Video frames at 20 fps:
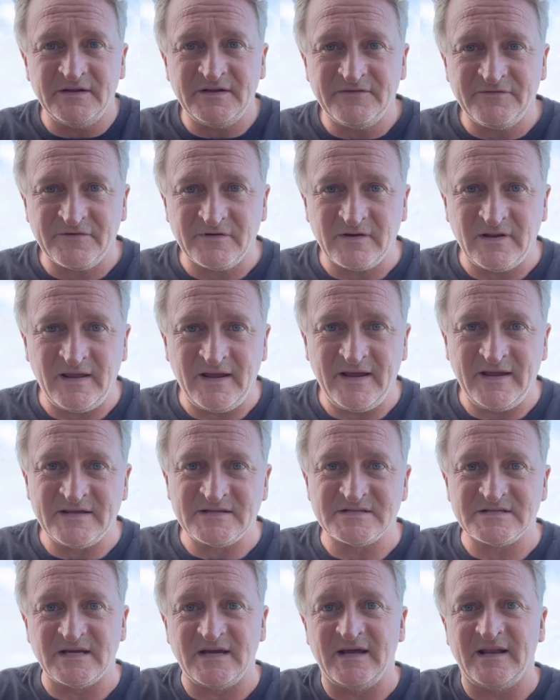different
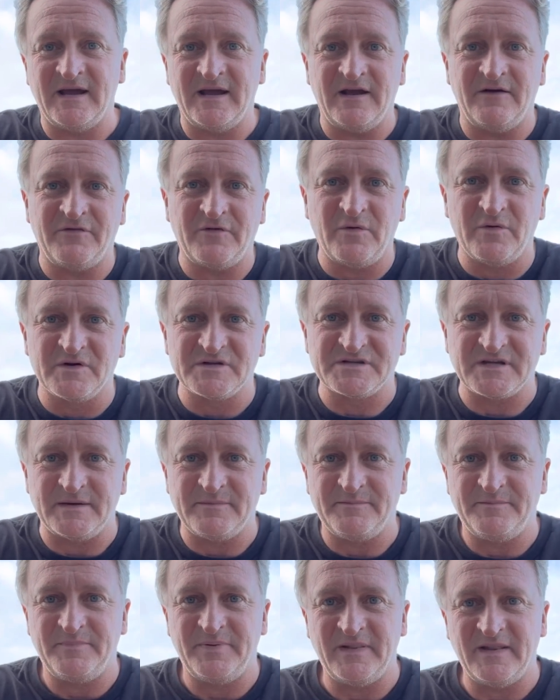lanes. And of course, I
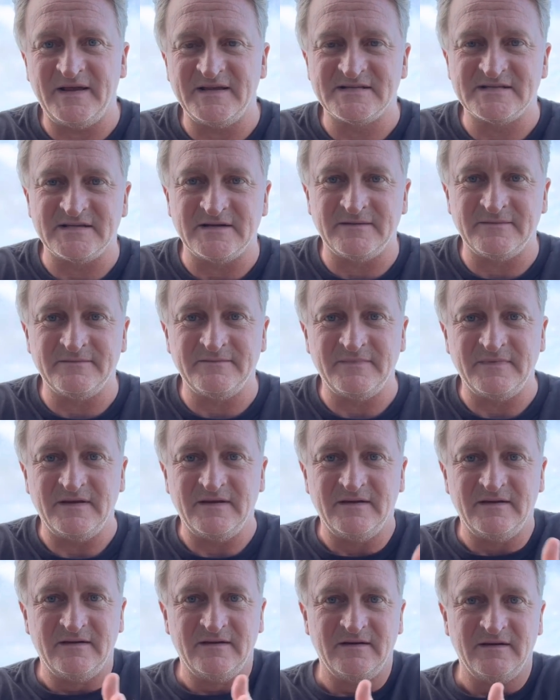place
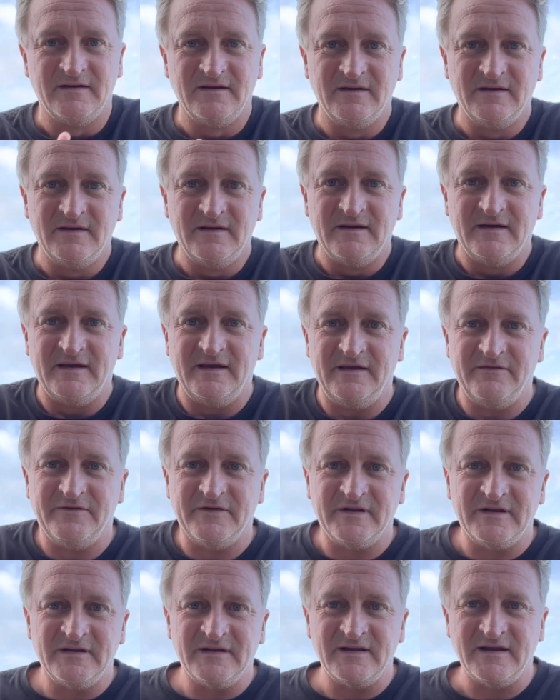them
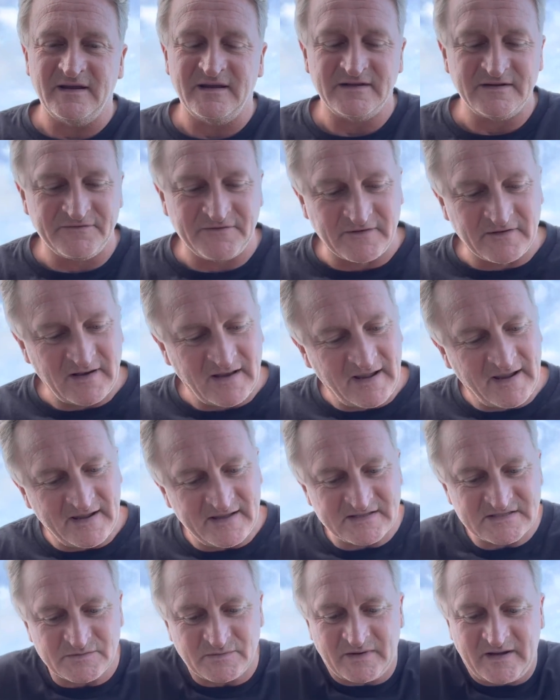even in different
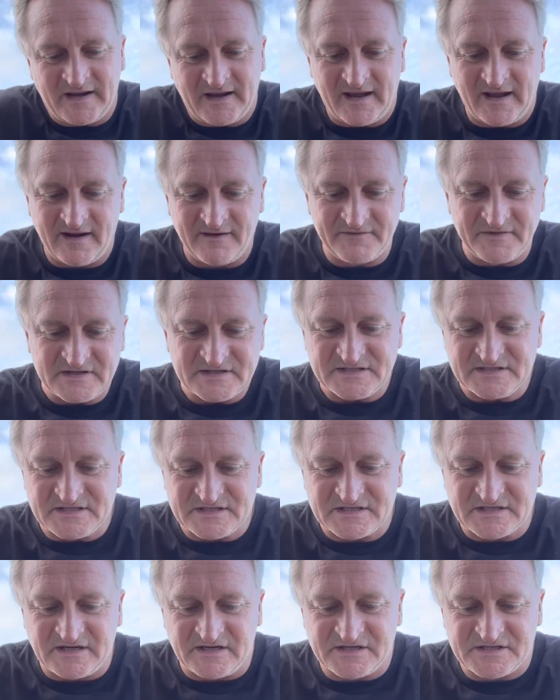lanes when I have this
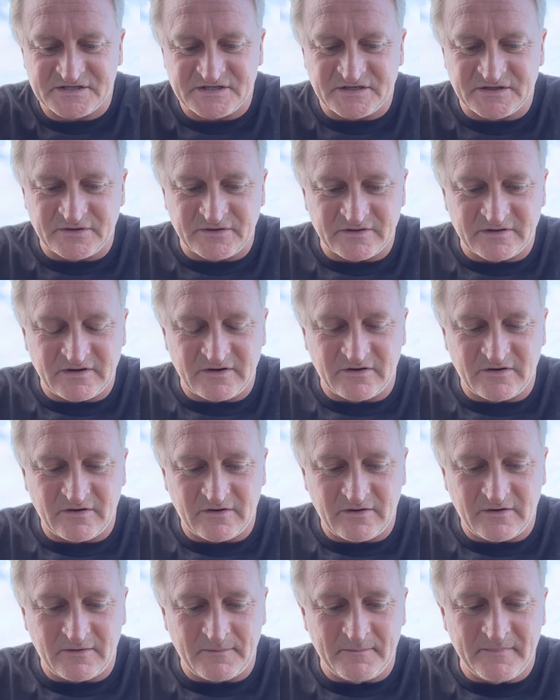discussion
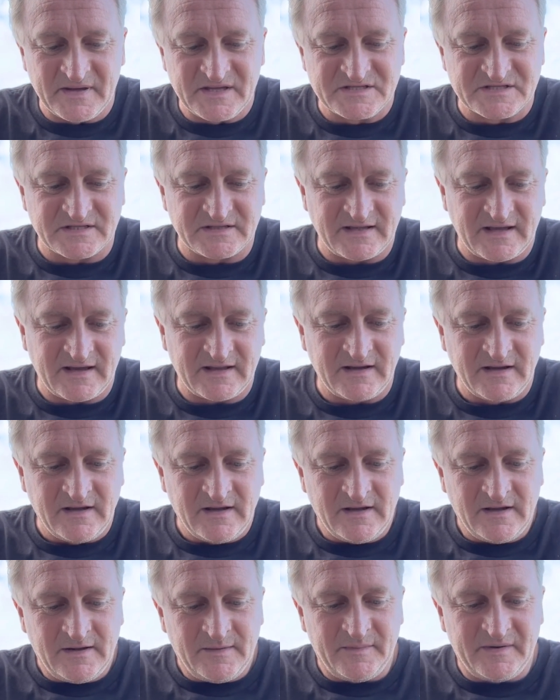or mention
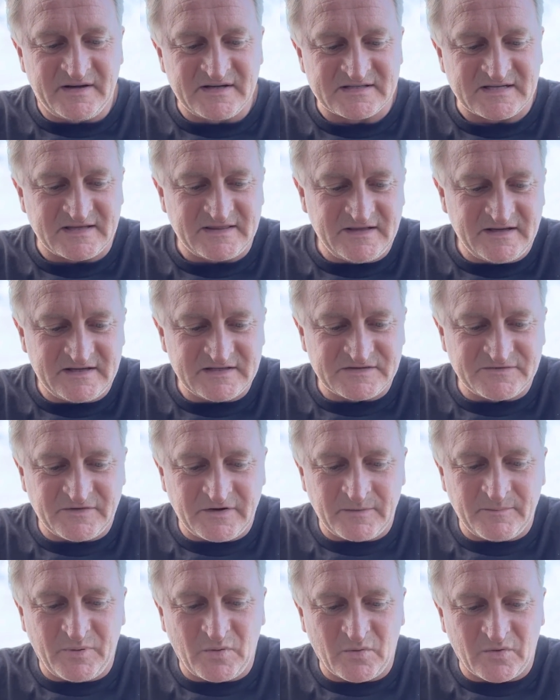that, because I think it's
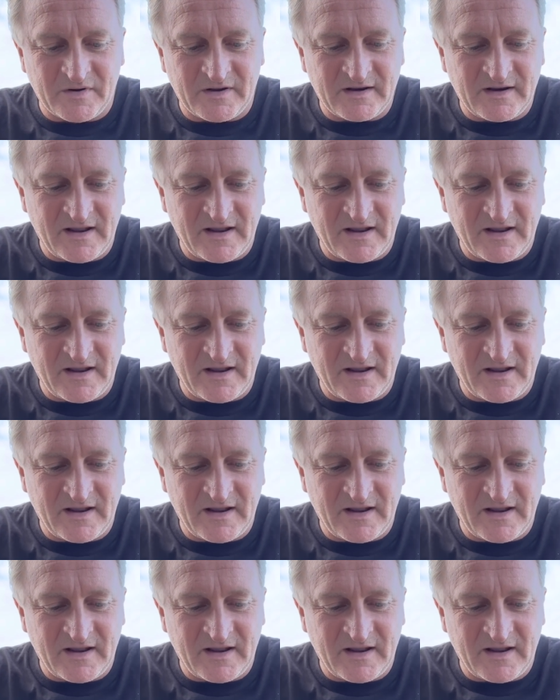very important.